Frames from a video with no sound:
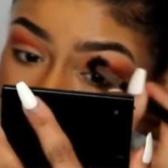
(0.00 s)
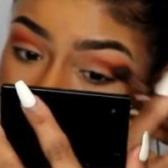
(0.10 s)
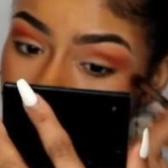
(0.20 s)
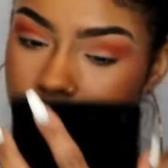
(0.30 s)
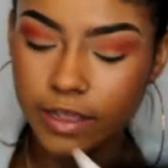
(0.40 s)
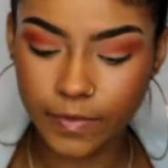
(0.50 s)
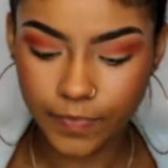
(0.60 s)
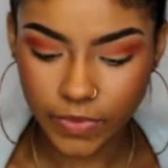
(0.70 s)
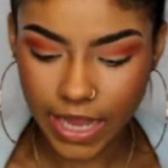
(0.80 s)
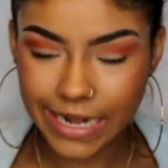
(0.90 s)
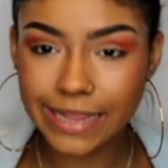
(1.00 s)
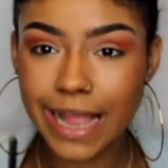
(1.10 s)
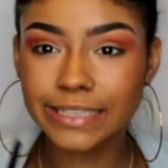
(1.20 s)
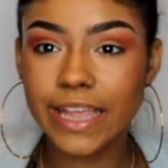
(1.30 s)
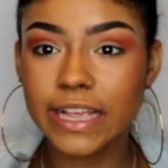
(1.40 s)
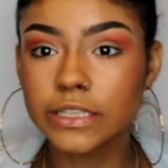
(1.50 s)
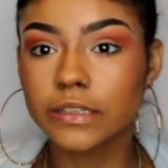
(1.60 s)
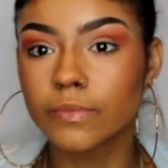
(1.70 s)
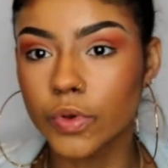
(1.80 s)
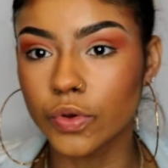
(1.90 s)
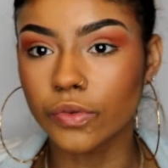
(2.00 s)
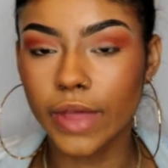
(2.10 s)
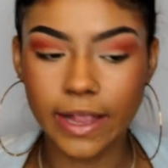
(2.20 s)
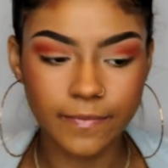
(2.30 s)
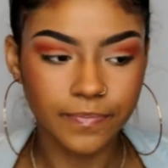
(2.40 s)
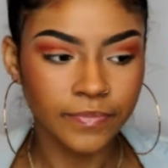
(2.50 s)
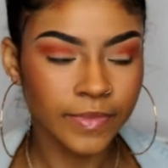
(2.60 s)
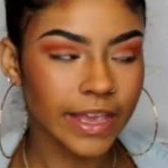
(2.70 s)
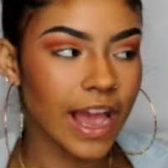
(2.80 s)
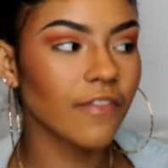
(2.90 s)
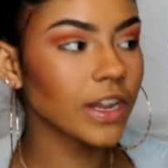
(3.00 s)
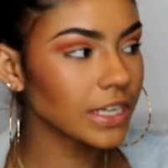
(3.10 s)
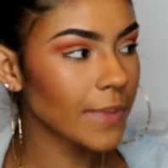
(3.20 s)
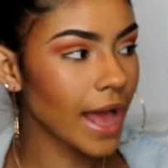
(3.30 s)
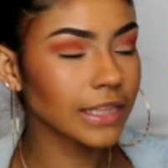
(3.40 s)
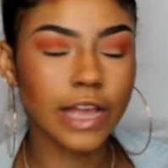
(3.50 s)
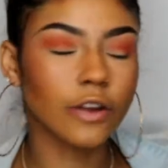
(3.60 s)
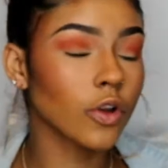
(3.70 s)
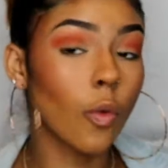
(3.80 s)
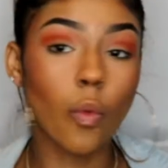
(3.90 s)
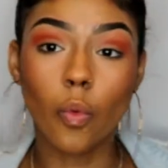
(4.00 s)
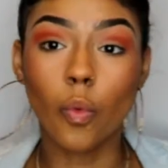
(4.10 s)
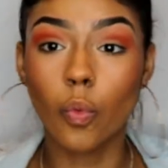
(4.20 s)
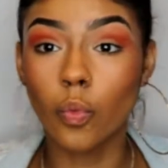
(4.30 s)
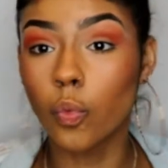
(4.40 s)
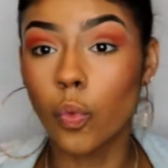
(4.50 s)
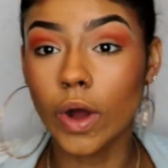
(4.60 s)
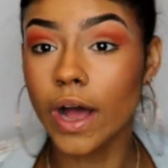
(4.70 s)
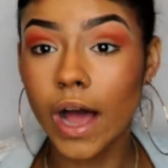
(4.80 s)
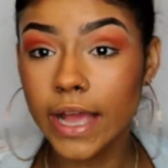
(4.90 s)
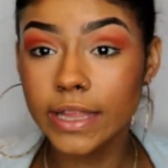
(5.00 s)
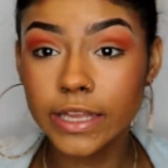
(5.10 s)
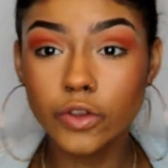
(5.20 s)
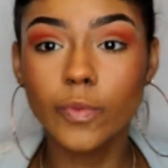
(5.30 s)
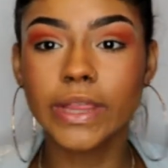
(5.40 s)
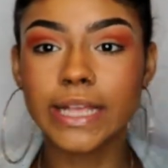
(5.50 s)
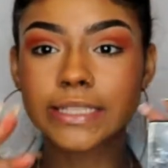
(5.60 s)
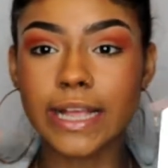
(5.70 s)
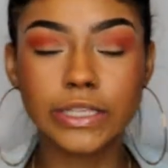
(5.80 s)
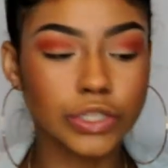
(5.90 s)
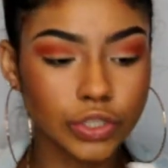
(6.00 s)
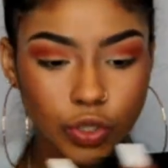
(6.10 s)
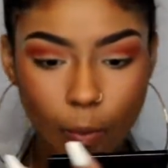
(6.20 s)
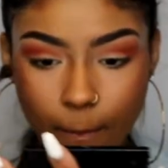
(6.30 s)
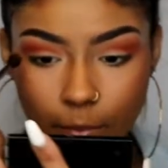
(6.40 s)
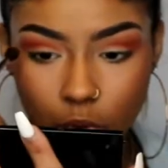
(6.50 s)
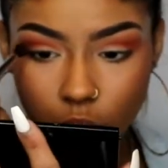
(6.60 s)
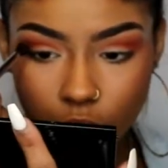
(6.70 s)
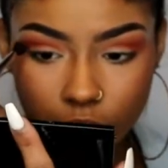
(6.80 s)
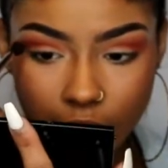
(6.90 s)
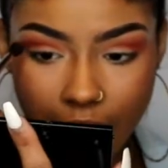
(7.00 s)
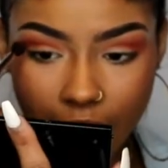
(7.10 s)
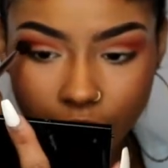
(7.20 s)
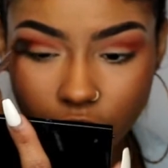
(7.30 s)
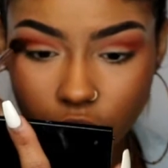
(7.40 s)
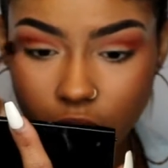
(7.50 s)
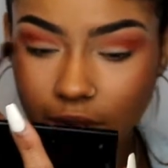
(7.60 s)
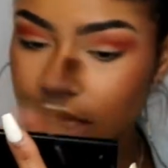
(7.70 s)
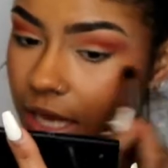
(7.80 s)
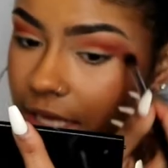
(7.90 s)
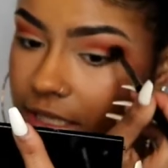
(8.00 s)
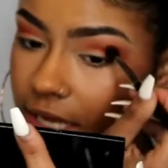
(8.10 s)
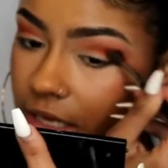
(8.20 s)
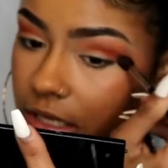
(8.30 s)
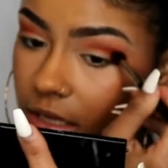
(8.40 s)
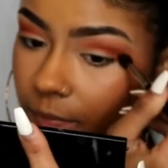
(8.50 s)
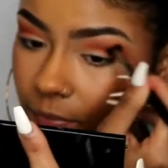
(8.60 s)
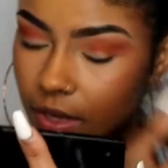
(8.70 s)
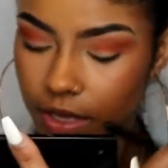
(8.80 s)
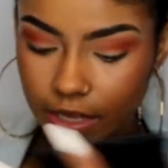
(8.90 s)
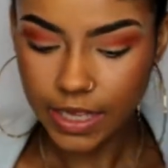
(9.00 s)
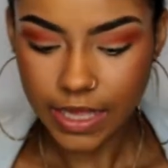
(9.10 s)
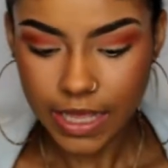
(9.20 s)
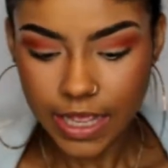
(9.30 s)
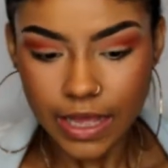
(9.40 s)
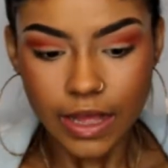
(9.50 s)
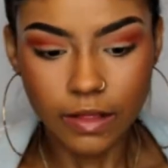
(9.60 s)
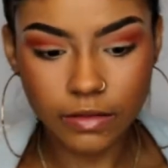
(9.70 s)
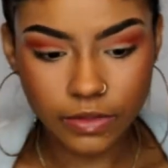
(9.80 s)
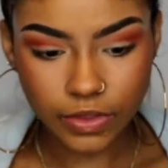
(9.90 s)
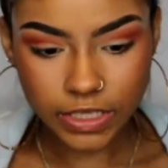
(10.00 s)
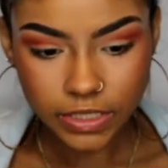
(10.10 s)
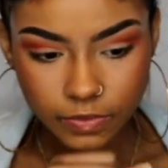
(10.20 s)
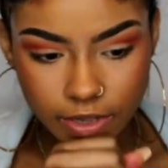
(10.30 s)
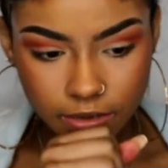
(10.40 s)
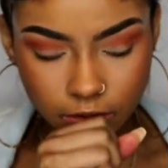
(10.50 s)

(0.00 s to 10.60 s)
like, it is not staying smooth. Like, Kat Von D palettes, I don't know why they do, but they stay smooth after you kind of like dig into them. This one,